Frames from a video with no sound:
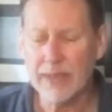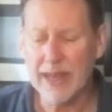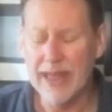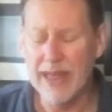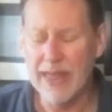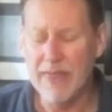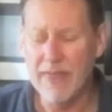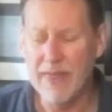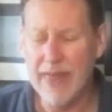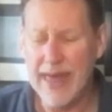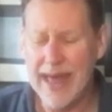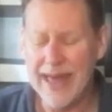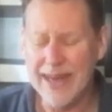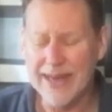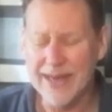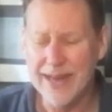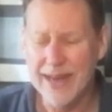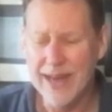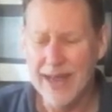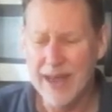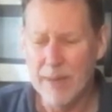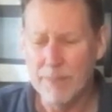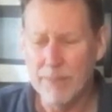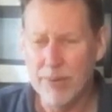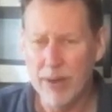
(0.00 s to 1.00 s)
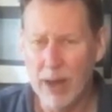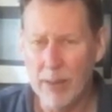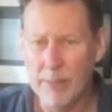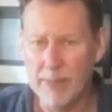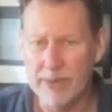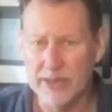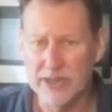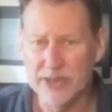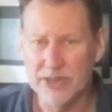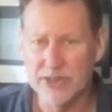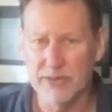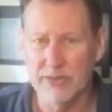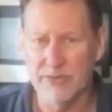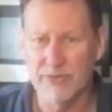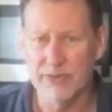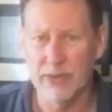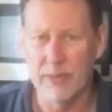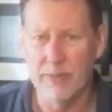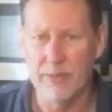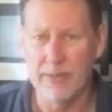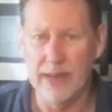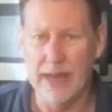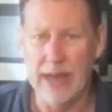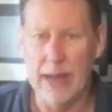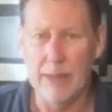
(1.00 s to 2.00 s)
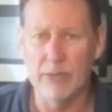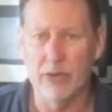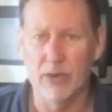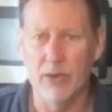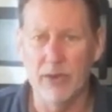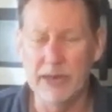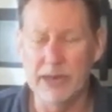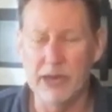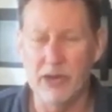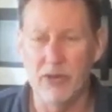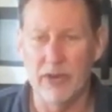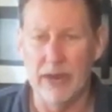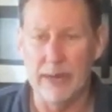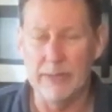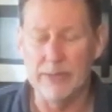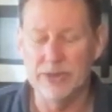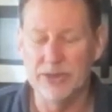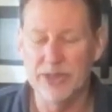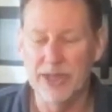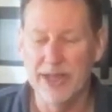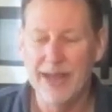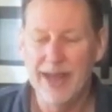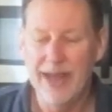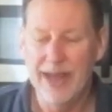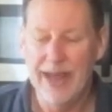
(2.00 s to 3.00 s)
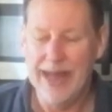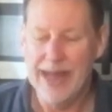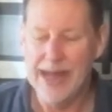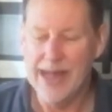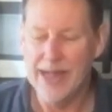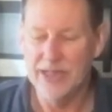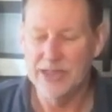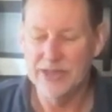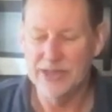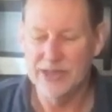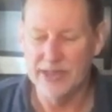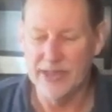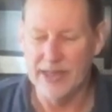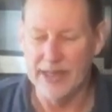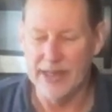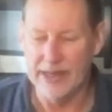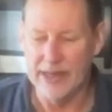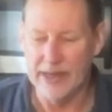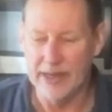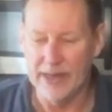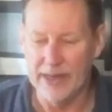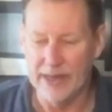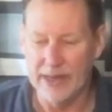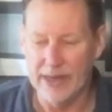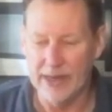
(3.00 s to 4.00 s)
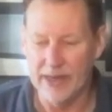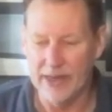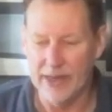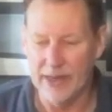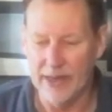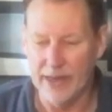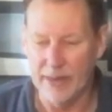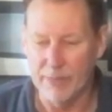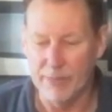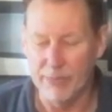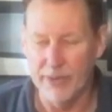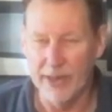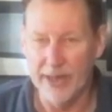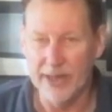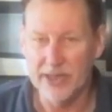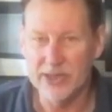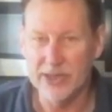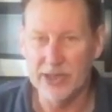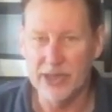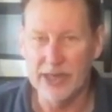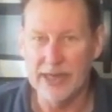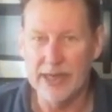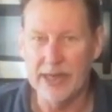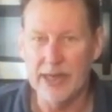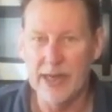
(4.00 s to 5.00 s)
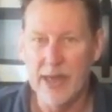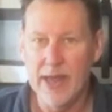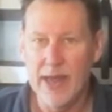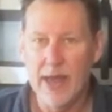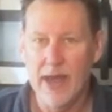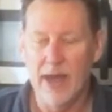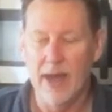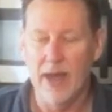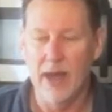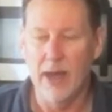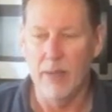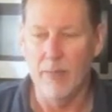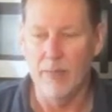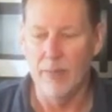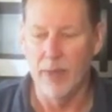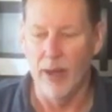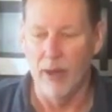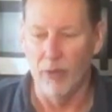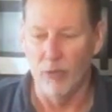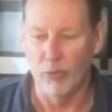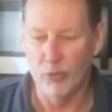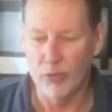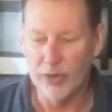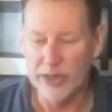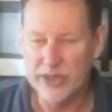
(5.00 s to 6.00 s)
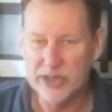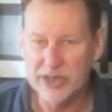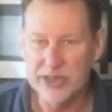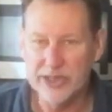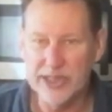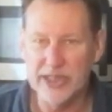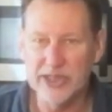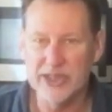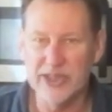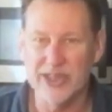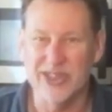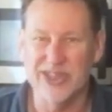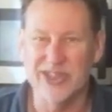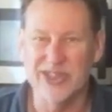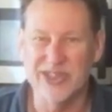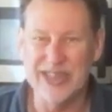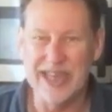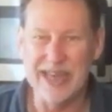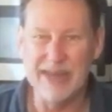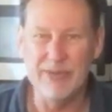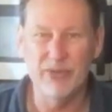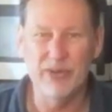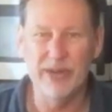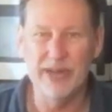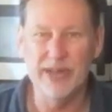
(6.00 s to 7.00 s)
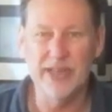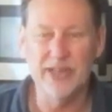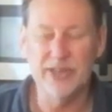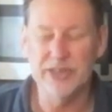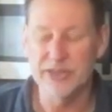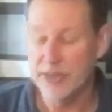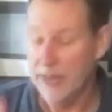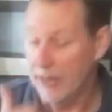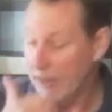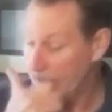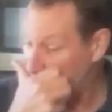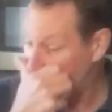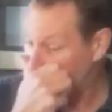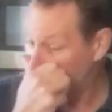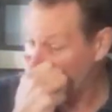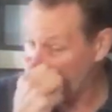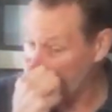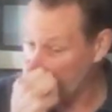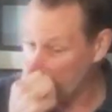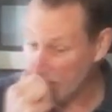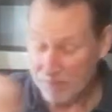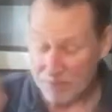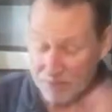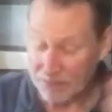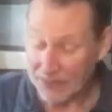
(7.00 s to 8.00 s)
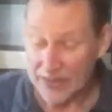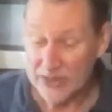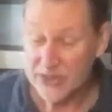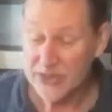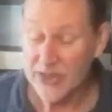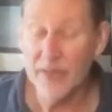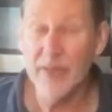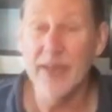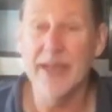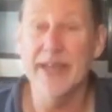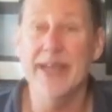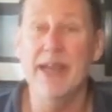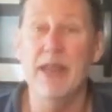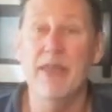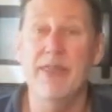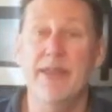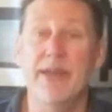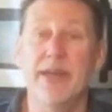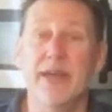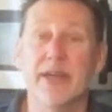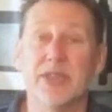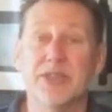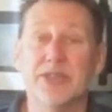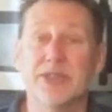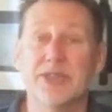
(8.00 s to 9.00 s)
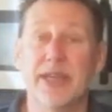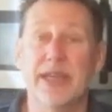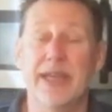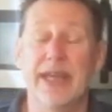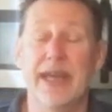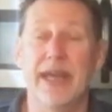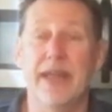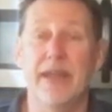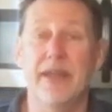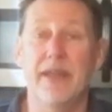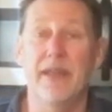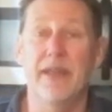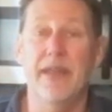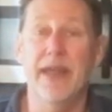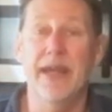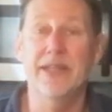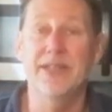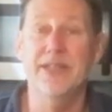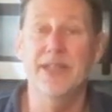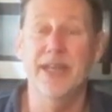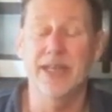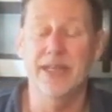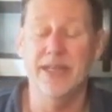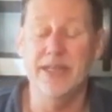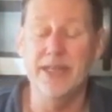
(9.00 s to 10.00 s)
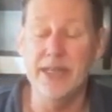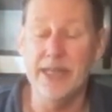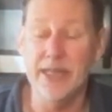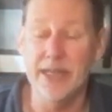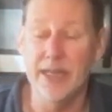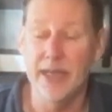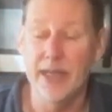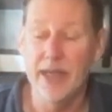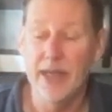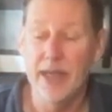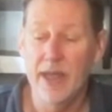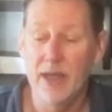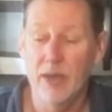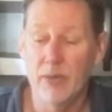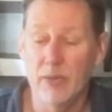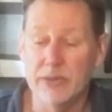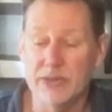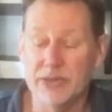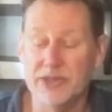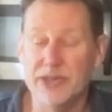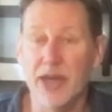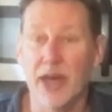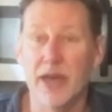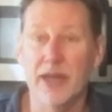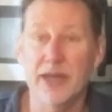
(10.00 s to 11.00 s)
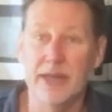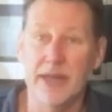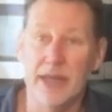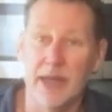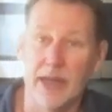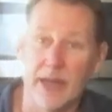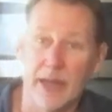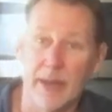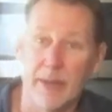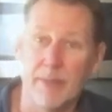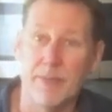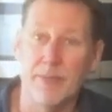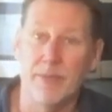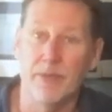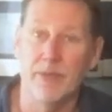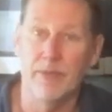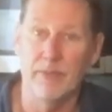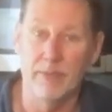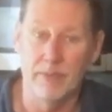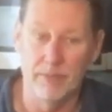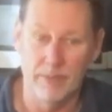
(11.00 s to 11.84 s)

and that pomace from the Amarone grapes adds a, a, a complexity, uh, a richness, a savoriness. Uh, it's unlike anything else, and that technique was done um,